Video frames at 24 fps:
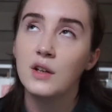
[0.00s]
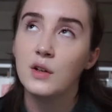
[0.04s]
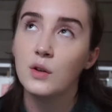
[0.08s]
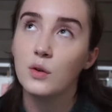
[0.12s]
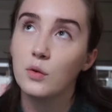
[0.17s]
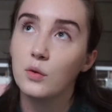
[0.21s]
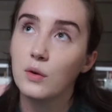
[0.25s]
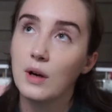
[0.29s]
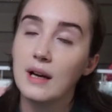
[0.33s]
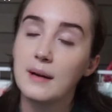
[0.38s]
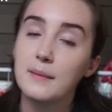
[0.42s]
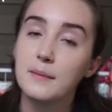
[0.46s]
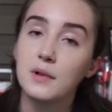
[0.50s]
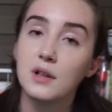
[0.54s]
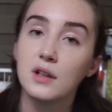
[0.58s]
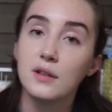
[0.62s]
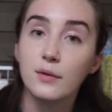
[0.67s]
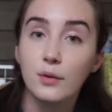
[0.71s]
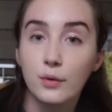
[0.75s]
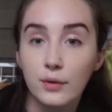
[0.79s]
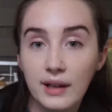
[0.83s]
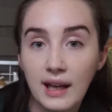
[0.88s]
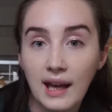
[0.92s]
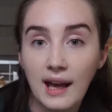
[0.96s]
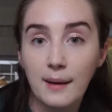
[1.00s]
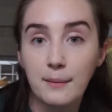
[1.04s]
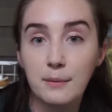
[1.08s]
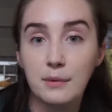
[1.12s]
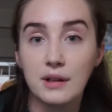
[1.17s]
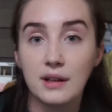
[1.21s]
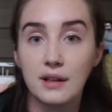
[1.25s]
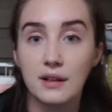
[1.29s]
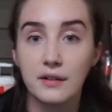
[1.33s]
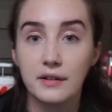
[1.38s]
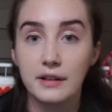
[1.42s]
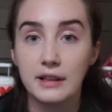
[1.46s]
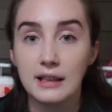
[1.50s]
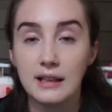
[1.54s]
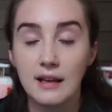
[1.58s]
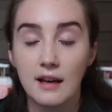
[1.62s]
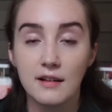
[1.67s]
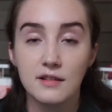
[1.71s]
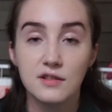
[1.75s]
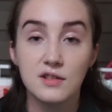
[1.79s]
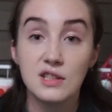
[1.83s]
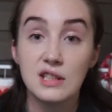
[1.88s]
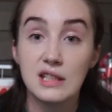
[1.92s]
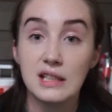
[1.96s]
grammar, vocabulary,
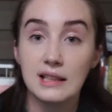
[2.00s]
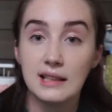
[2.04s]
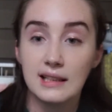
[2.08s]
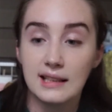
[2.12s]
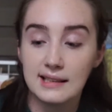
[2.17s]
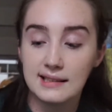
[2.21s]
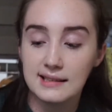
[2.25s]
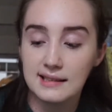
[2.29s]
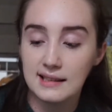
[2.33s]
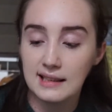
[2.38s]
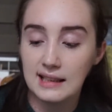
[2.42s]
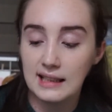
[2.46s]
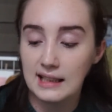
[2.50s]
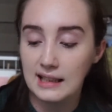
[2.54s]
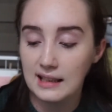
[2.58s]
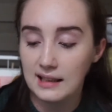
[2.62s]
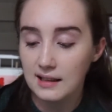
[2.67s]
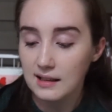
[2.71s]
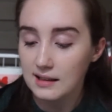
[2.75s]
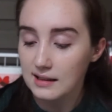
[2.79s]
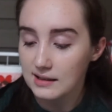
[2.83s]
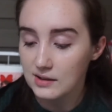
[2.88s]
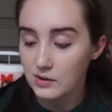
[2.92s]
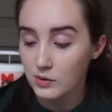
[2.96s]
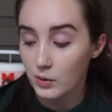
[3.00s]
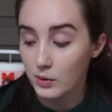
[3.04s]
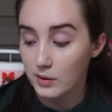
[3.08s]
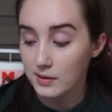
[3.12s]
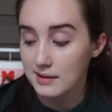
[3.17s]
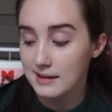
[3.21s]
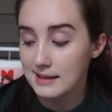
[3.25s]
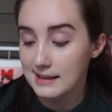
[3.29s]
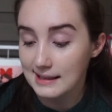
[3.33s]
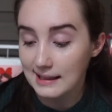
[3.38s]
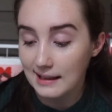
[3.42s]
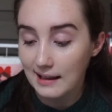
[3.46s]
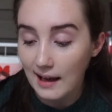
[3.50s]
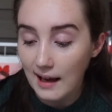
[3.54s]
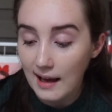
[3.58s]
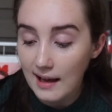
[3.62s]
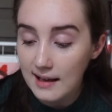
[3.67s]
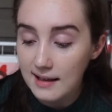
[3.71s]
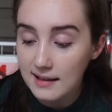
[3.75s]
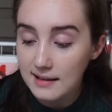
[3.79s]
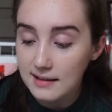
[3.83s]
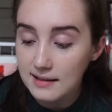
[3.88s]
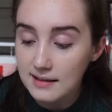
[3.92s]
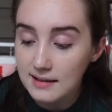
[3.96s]
kanji, listening is towards the
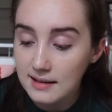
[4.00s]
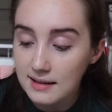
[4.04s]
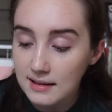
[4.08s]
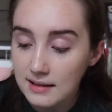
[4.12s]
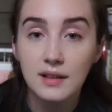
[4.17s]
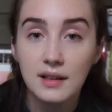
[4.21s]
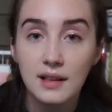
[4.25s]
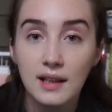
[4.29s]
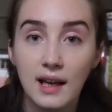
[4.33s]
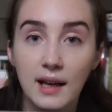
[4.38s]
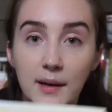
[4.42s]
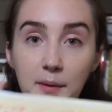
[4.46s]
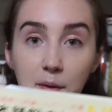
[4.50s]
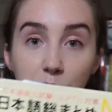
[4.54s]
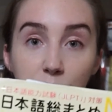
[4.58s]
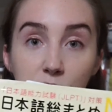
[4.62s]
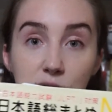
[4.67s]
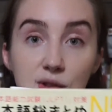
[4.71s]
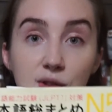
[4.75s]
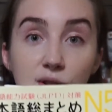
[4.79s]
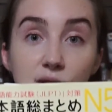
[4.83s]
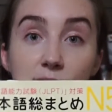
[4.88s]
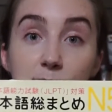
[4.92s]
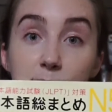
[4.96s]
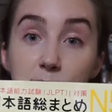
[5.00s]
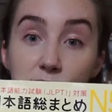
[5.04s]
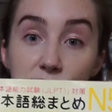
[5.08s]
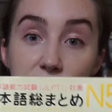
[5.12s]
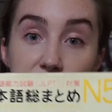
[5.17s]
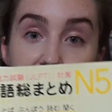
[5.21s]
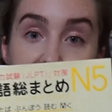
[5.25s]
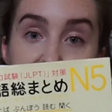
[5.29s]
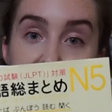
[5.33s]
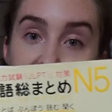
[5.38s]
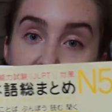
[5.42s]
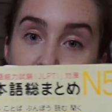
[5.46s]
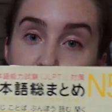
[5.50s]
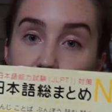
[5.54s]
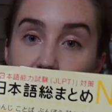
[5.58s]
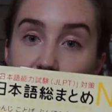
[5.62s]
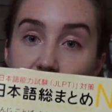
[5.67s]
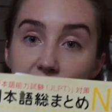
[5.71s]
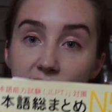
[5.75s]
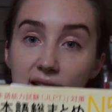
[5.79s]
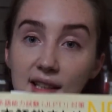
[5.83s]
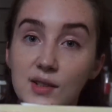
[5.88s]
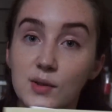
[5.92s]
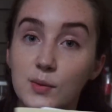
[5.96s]
end. I'm going to keep using this
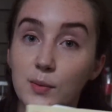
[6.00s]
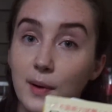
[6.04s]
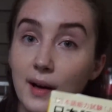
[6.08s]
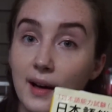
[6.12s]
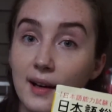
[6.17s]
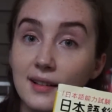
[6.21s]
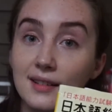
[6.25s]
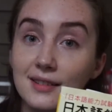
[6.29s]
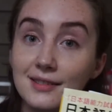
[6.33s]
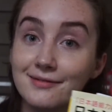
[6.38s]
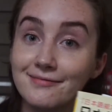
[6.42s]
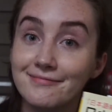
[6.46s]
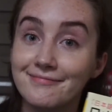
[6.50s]
one as well.